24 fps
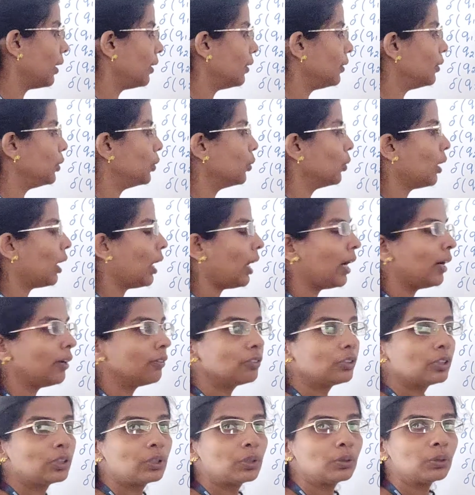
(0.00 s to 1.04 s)
You
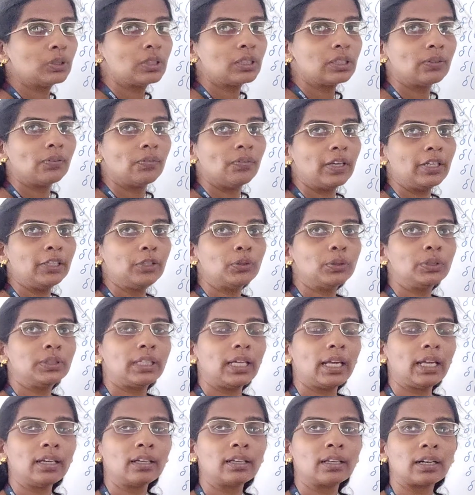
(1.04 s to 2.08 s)
have to, when you
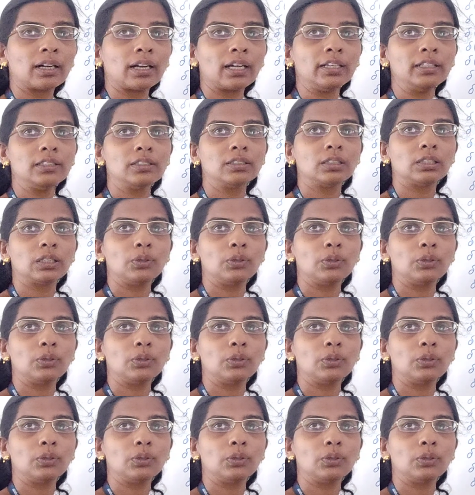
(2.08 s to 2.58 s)
take right,